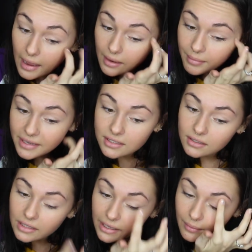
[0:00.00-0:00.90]
And
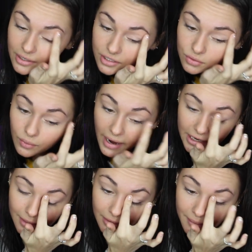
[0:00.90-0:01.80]
basically, we just
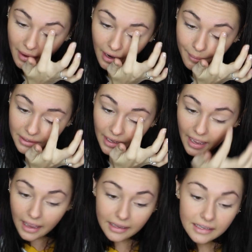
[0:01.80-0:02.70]
randomly met up a
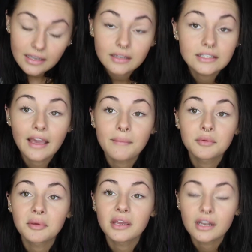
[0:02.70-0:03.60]
day. He
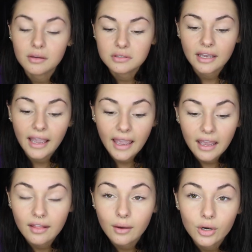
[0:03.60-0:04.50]
DM'd me and he was like,
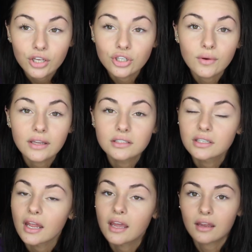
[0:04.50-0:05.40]
hey, like, what are you doing
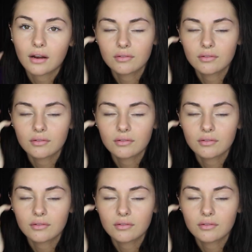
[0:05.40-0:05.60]
today?